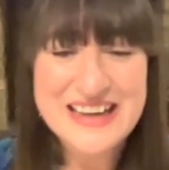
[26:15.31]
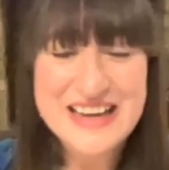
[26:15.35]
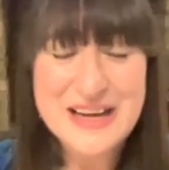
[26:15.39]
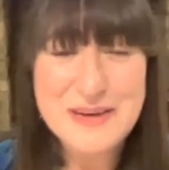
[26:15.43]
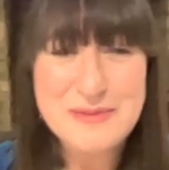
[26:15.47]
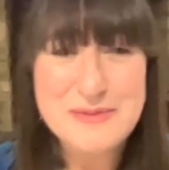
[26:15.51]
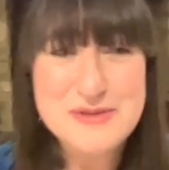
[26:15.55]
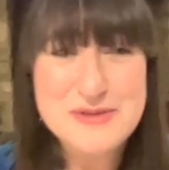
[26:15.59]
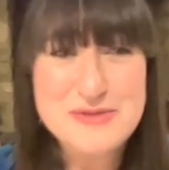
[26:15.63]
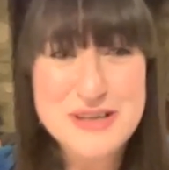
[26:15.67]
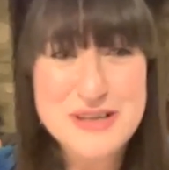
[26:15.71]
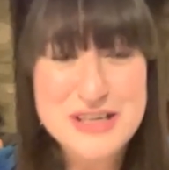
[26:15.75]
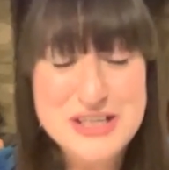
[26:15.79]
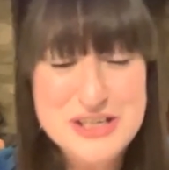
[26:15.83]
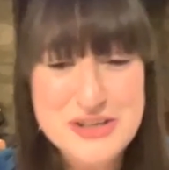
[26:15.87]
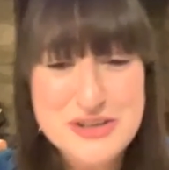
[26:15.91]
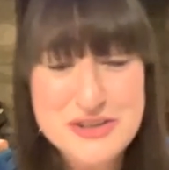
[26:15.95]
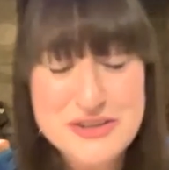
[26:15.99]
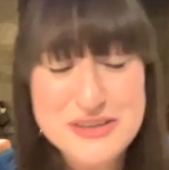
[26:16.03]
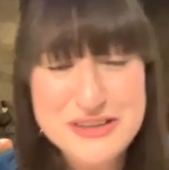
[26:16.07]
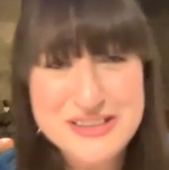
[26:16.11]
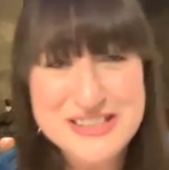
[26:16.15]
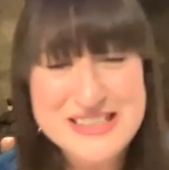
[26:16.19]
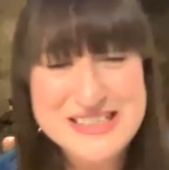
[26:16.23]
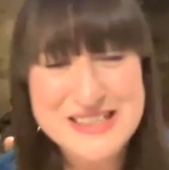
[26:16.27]
it was
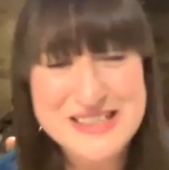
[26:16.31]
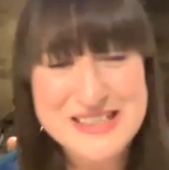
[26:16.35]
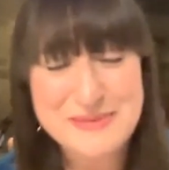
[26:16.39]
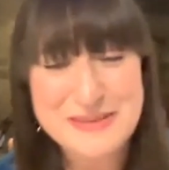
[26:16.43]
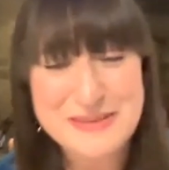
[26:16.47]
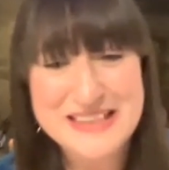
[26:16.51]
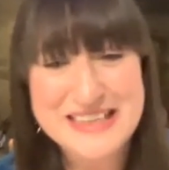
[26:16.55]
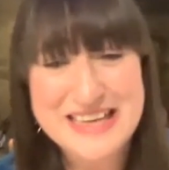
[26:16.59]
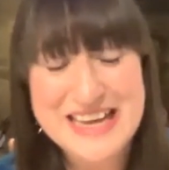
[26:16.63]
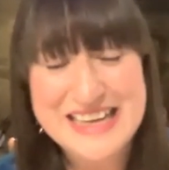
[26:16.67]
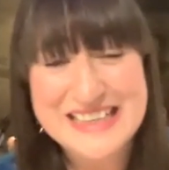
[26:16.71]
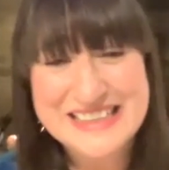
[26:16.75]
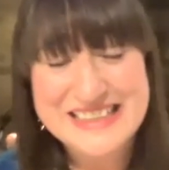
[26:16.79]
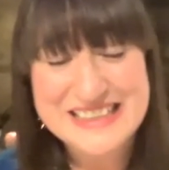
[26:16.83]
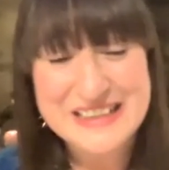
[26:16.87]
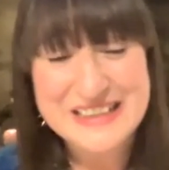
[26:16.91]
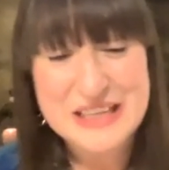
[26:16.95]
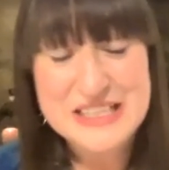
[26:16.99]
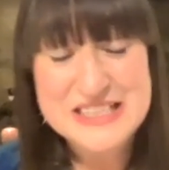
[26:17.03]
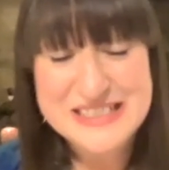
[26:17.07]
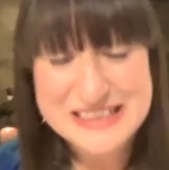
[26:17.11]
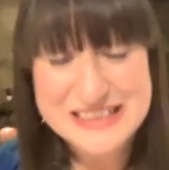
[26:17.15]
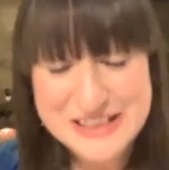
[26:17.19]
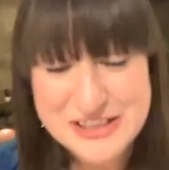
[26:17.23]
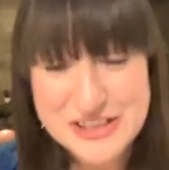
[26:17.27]
reassuring to them in the end that
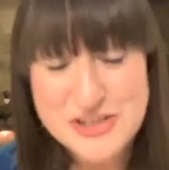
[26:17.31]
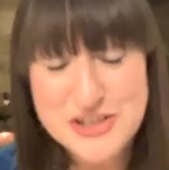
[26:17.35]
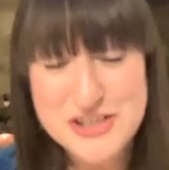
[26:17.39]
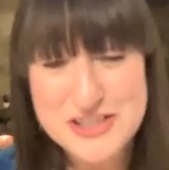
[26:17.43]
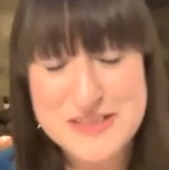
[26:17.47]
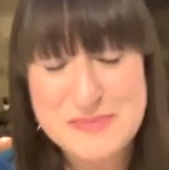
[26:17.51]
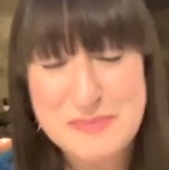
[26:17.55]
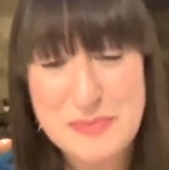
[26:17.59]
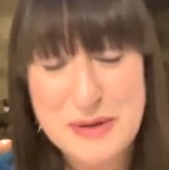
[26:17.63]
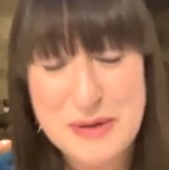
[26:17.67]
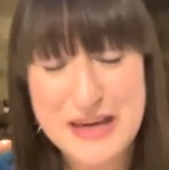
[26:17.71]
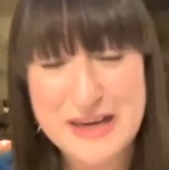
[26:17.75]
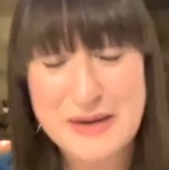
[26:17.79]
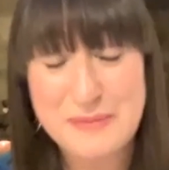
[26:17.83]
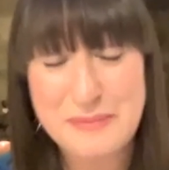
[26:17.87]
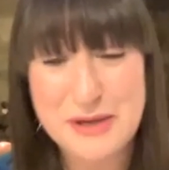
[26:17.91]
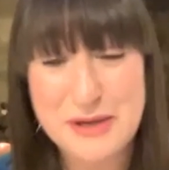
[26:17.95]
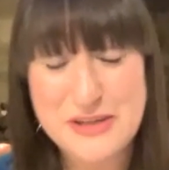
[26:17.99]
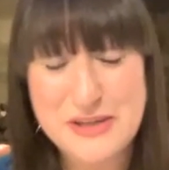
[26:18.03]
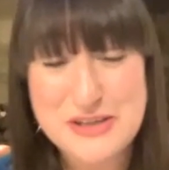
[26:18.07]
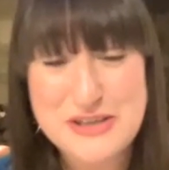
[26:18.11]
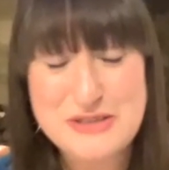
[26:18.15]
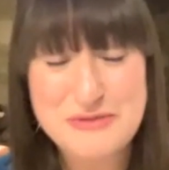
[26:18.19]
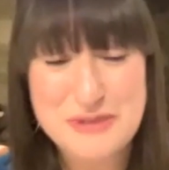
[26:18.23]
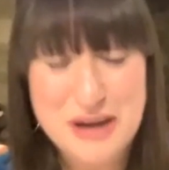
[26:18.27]
they didn't just pick a
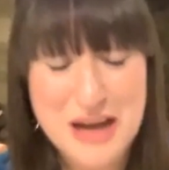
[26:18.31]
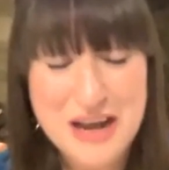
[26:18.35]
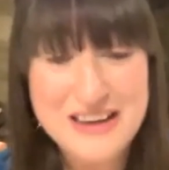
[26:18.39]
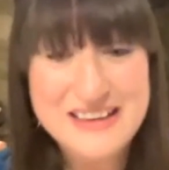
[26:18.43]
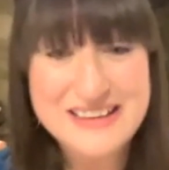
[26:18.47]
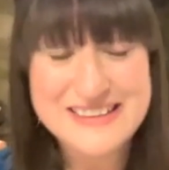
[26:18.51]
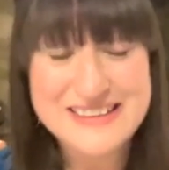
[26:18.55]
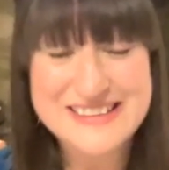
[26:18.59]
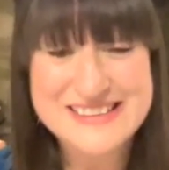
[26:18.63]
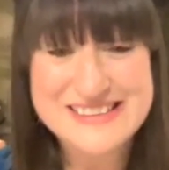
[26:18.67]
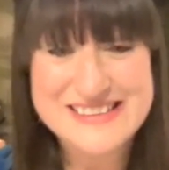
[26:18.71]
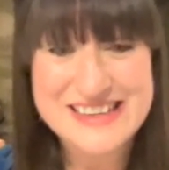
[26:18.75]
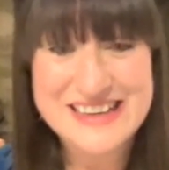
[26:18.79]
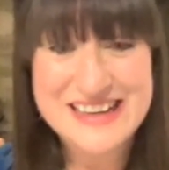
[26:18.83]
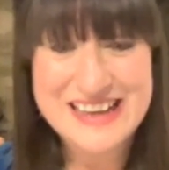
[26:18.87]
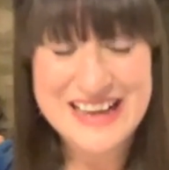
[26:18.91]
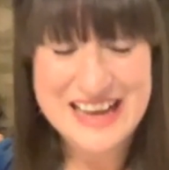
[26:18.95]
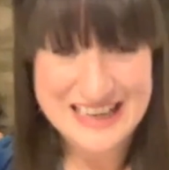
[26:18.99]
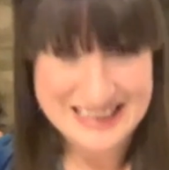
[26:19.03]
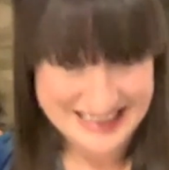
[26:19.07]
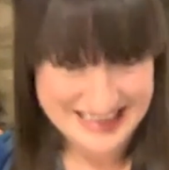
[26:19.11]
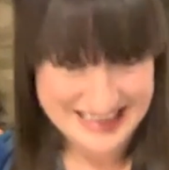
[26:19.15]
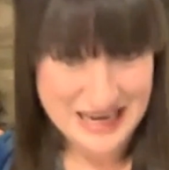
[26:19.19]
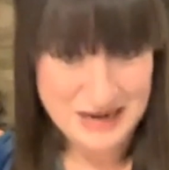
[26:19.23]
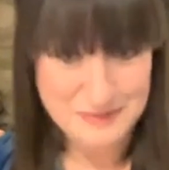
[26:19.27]
bunch of colours
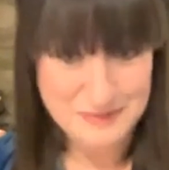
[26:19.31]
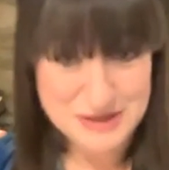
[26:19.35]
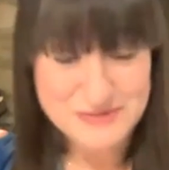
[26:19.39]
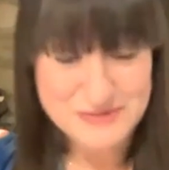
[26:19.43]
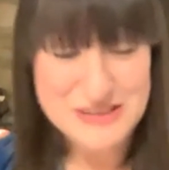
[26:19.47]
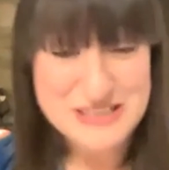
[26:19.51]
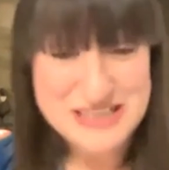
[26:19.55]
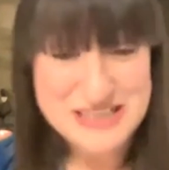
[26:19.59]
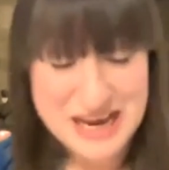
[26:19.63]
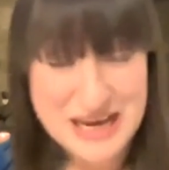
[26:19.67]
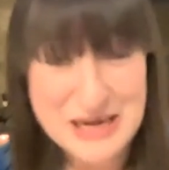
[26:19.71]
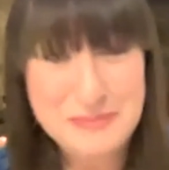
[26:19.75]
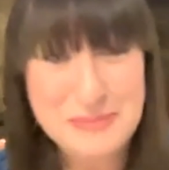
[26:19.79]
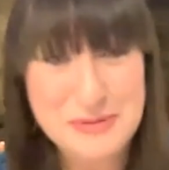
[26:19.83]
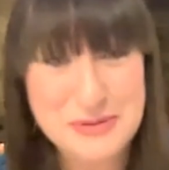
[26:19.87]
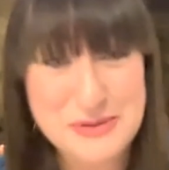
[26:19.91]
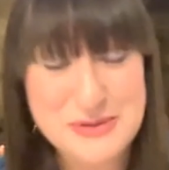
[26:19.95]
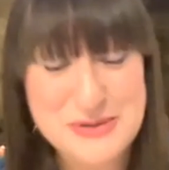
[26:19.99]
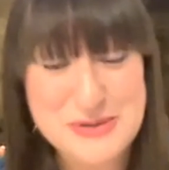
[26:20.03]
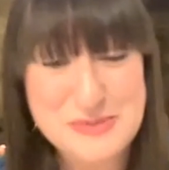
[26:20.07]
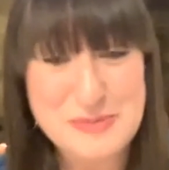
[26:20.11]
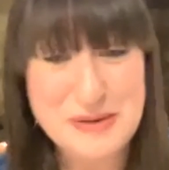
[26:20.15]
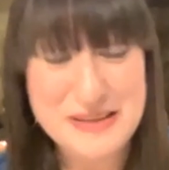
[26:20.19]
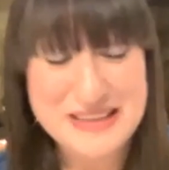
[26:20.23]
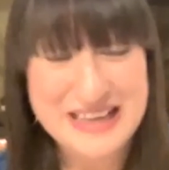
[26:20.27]
and names for
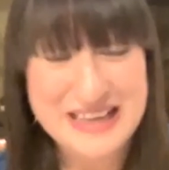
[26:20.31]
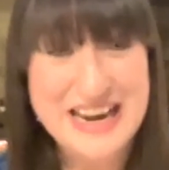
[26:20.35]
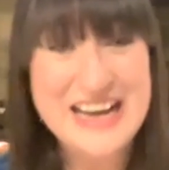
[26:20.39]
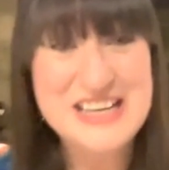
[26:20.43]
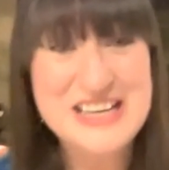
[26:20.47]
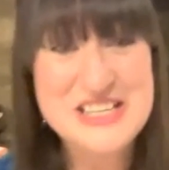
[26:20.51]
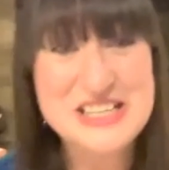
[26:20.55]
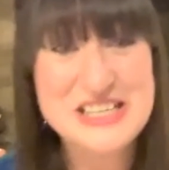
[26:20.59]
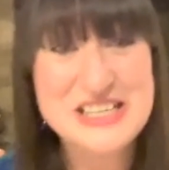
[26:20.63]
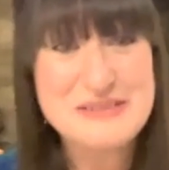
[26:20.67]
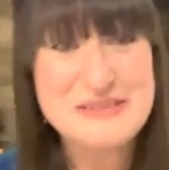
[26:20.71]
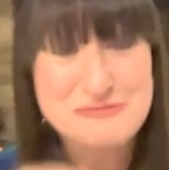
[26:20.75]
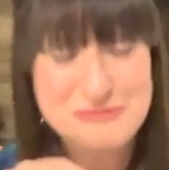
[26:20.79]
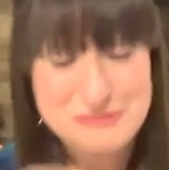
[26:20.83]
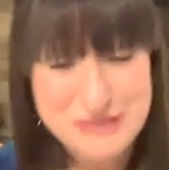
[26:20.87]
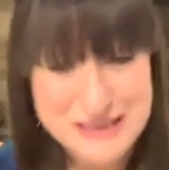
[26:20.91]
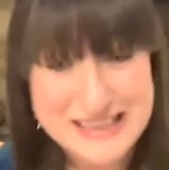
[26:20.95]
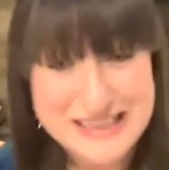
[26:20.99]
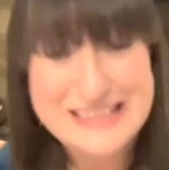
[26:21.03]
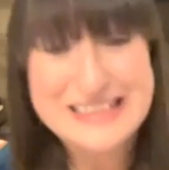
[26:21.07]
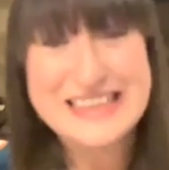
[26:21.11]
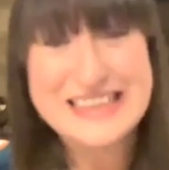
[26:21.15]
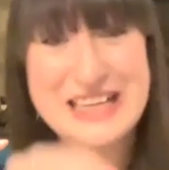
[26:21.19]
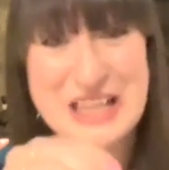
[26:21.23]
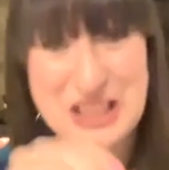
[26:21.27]
tables, but they actually
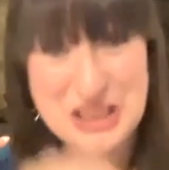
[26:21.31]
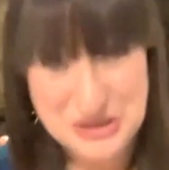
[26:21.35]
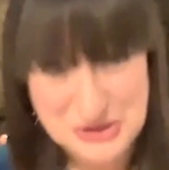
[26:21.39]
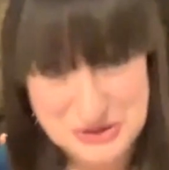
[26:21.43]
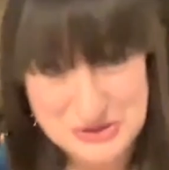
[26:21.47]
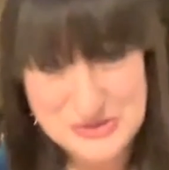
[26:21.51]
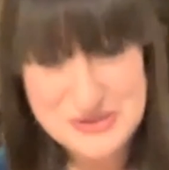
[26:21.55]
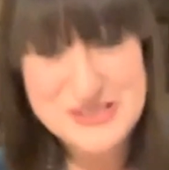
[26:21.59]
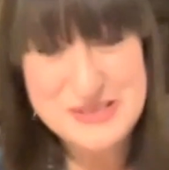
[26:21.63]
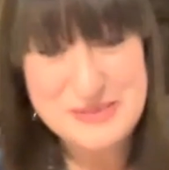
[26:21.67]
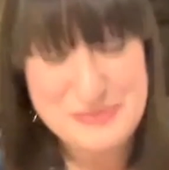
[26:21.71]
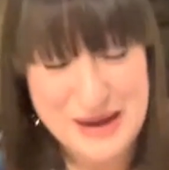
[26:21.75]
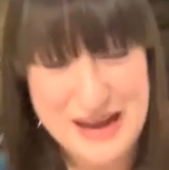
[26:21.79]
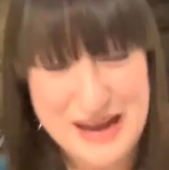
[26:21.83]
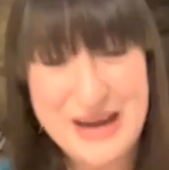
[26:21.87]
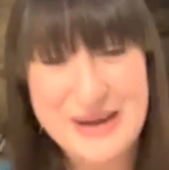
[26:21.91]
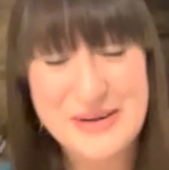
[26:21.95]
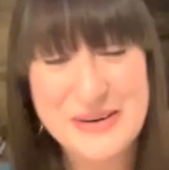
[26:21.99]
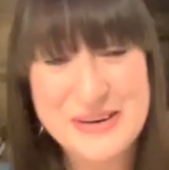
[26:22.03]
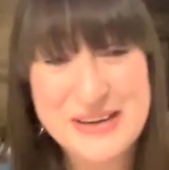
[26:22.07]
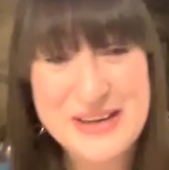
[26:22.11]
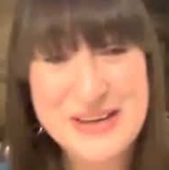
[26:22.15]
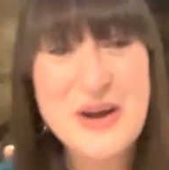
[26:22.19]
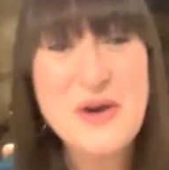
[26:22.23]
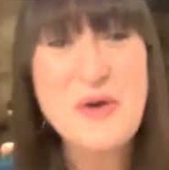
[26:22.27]
really thought
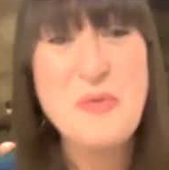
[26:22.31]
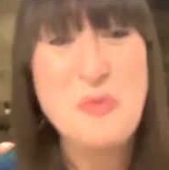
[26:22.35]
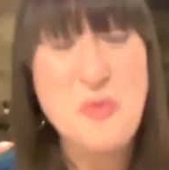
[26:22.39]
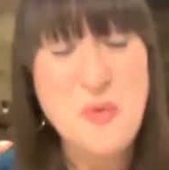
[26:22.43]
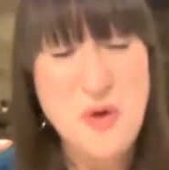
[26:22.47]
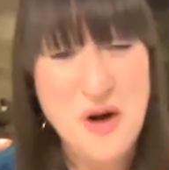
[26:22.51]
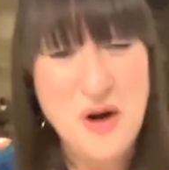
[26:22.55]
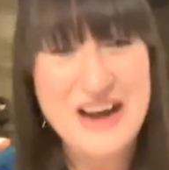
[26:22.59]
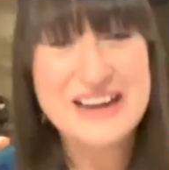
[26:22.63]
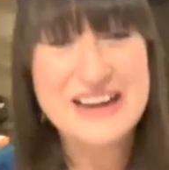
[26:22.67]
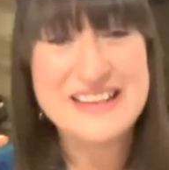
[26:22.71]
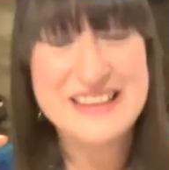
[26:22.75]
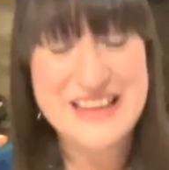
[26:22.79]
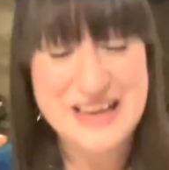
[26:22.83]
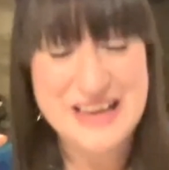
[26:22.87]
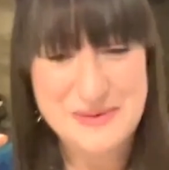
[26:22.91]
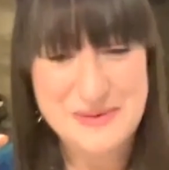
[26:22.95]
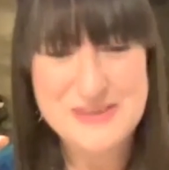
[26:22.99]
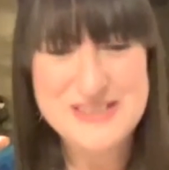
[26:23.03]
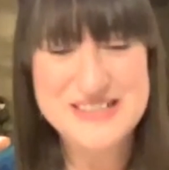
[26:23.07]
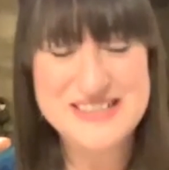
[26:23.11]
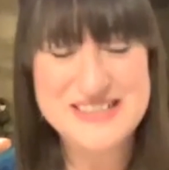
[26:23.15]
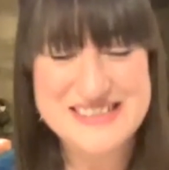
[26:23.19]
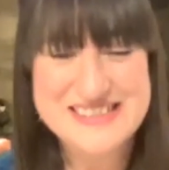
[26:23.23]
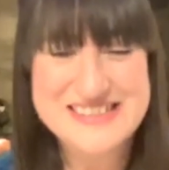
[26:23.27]
about why they
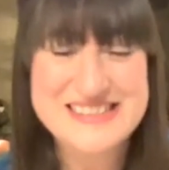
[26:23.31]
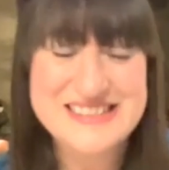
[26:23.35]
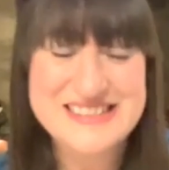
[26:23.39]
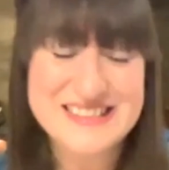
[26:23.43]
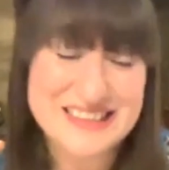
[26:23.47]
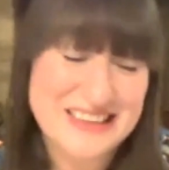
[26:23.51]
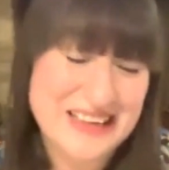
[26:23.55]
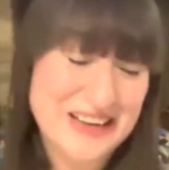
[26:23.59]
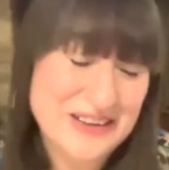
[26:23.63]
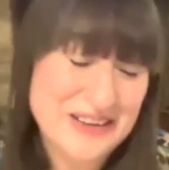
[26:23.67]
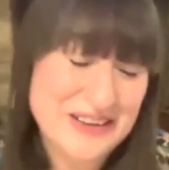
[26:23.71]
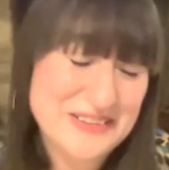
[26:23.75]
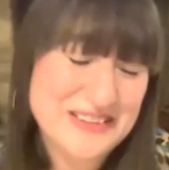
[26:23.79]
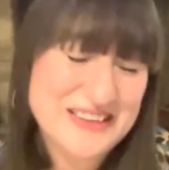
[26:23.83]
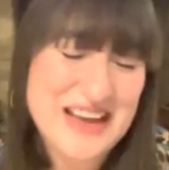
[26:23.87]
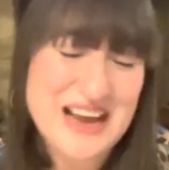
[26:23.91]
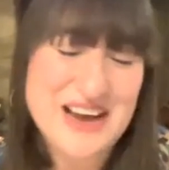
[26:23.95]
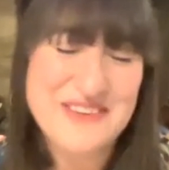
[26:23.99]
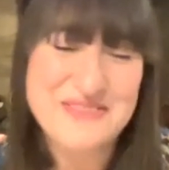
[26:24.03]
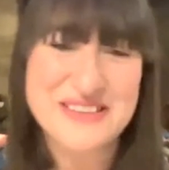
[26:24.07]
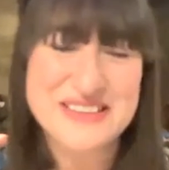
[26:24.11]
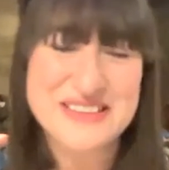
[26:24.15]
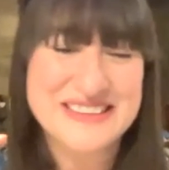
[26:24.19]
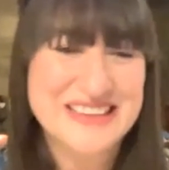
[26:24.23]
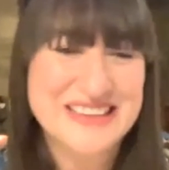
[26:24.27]
was, you know,
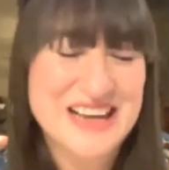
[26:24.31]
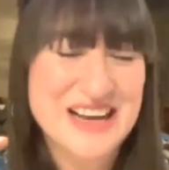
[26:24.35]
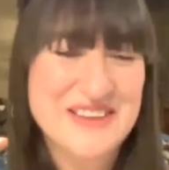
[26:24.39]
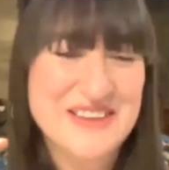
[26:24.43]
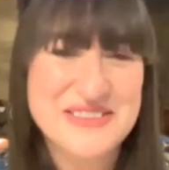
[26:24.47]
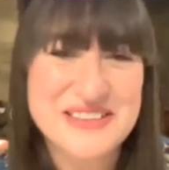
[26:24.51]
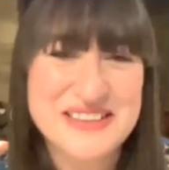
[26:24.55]
having